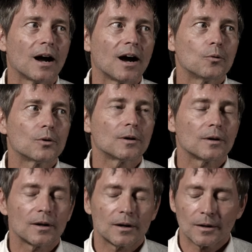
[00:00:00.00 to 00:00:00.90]
our
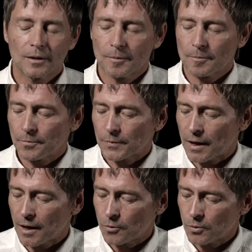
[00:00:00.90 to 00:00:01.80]

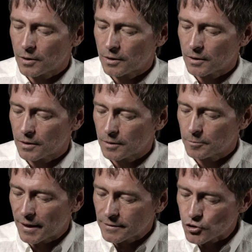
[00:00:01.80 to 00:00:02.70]

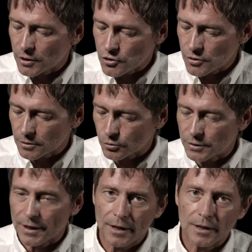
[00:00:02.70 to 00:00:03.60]
math education
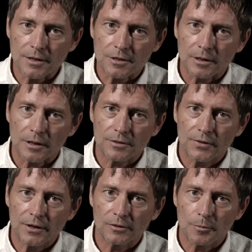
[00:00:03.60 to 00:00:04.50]
today is
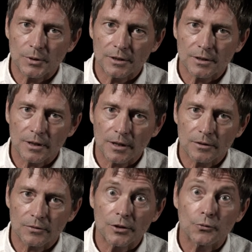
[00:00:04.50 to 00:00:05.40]
very limited,
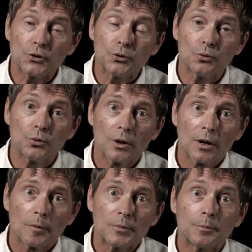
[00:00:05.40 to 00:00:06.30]
and very few
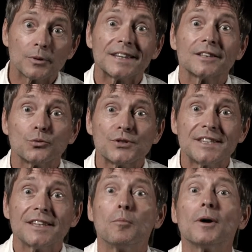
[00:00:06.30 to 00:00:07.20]
people get to see the